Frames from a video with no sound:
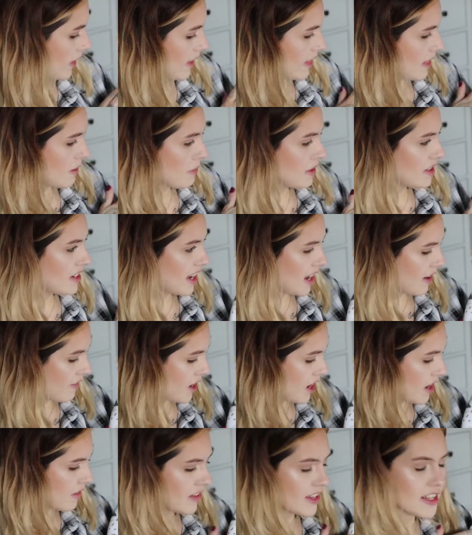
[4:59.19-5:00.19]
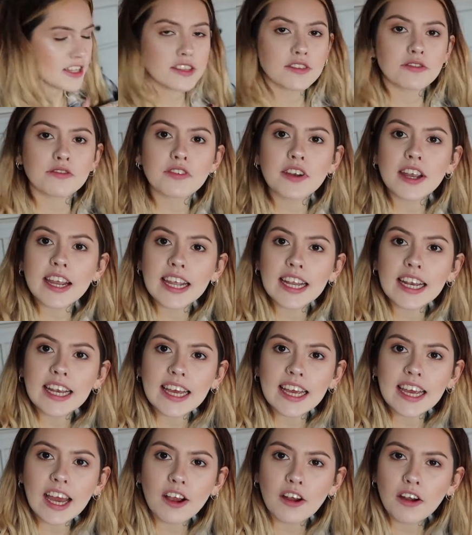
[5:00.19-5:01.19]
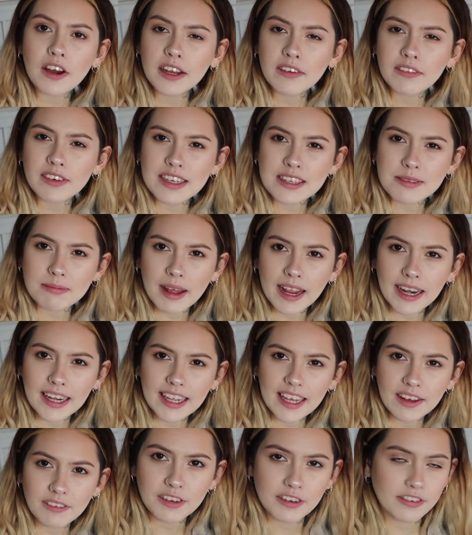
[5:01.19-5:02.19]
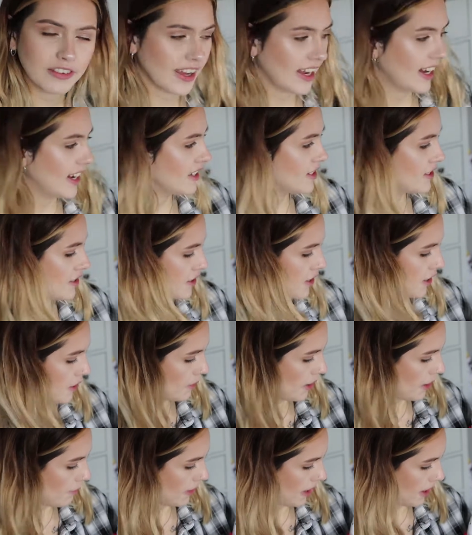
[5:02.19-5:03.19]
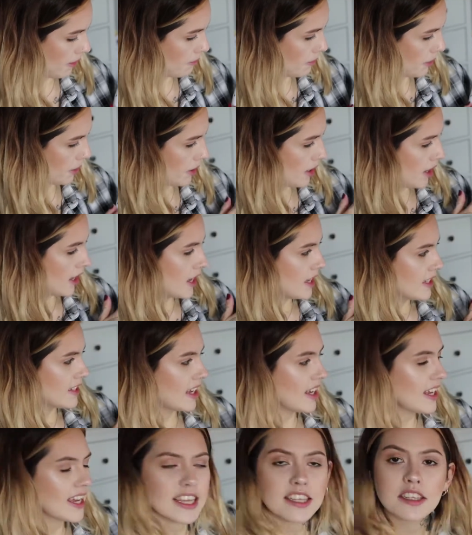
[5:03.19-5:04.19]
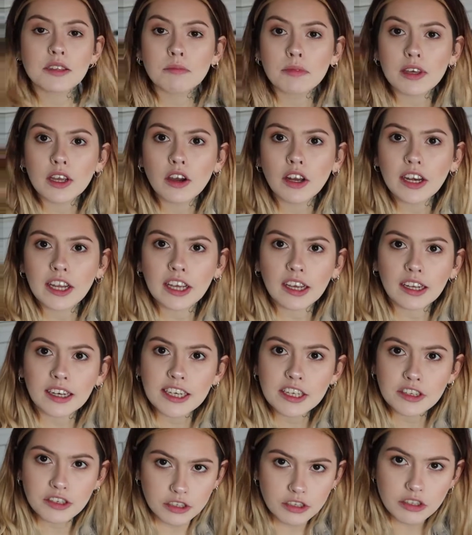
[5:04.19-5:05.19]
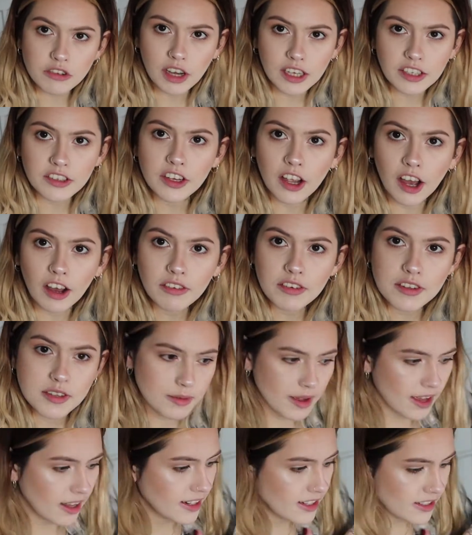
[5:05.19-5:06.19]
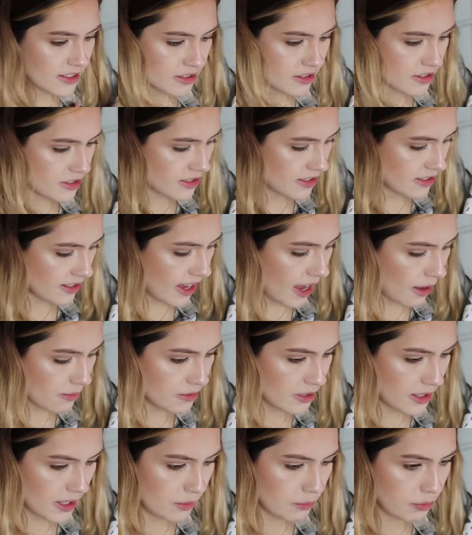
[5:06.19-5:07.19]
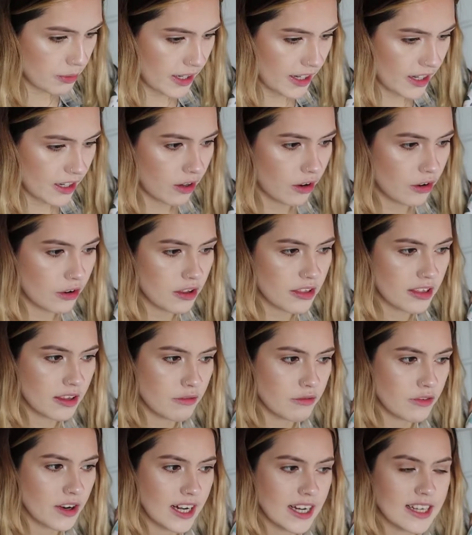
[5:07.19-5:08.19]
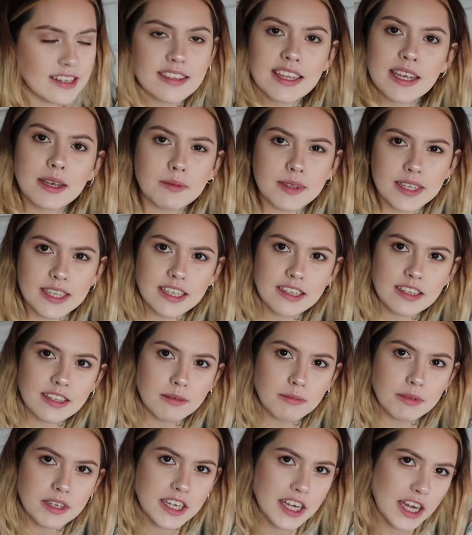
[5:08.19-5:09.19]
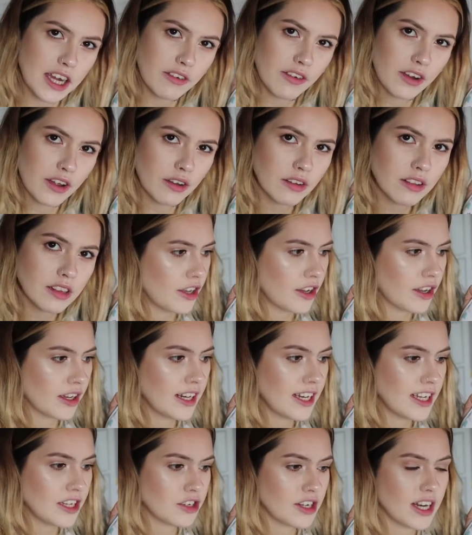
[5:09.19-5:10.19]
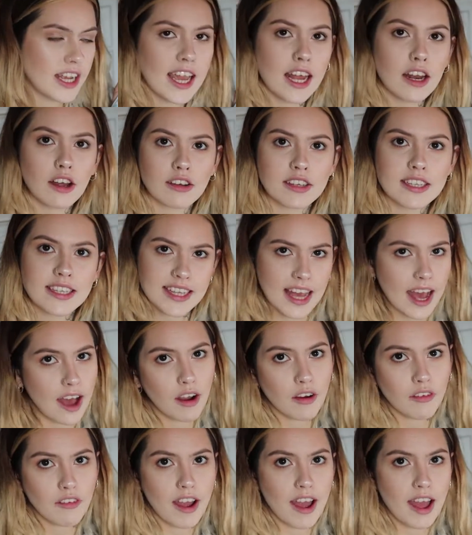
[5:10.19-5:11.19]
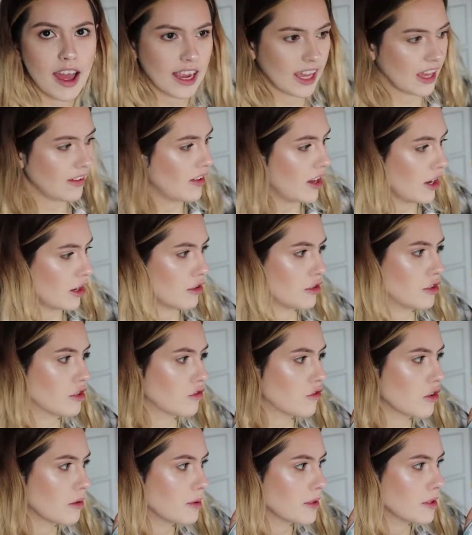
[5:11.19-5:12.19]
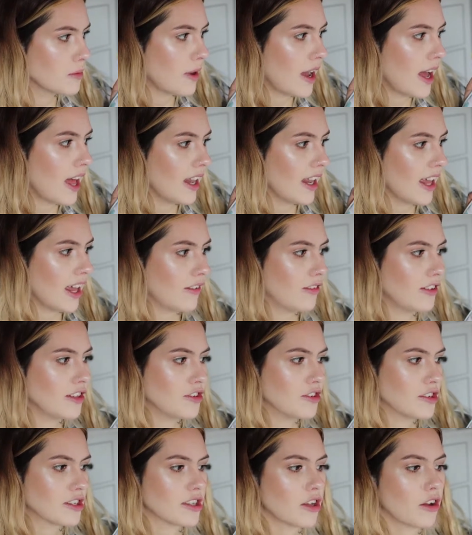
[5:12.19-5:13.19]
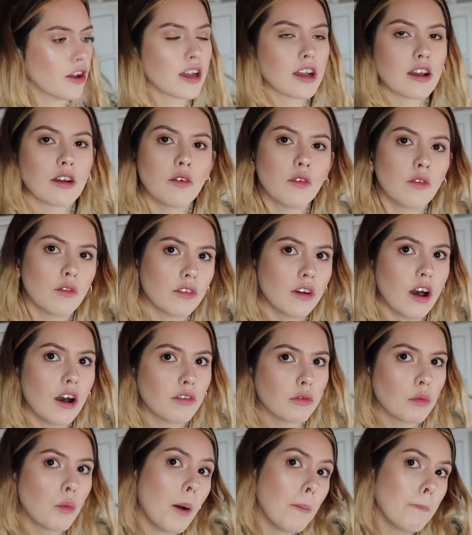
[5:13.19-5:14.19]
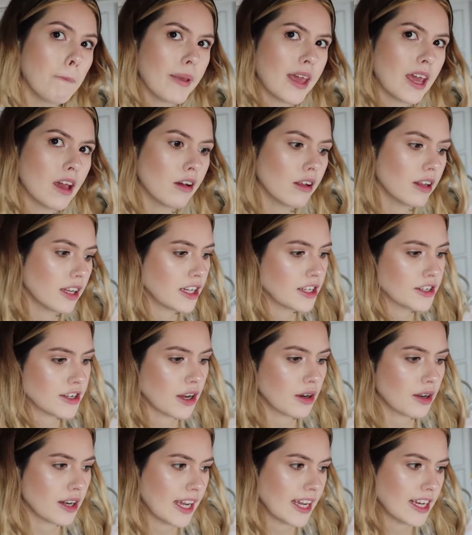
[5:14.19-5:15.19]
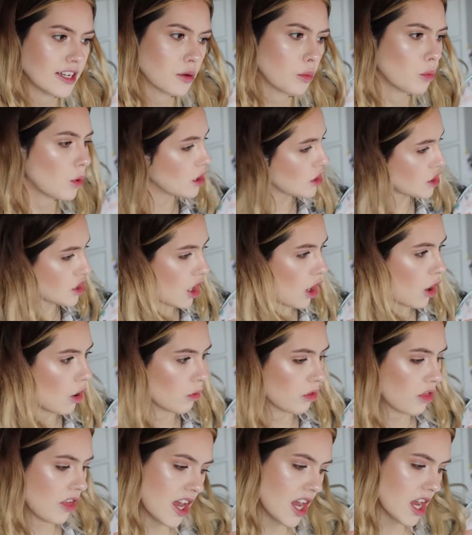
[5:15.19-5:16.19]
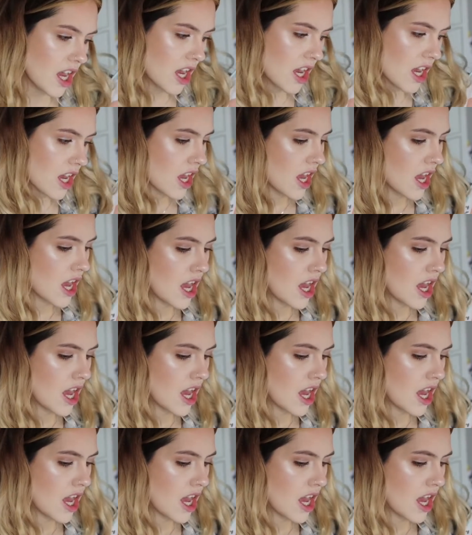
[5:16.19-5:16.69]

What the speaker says: The material of it's really, I can't even explain it, you to feel it to know what I mean, but so you get something on it, you can literally scratch it off as well. It's just absolutely brilliant. Like, nothing really seeps into the material. You can literally get like a scourer and give it a good scrub as well if it's just like off one meal and you don't need to wash the whole thing.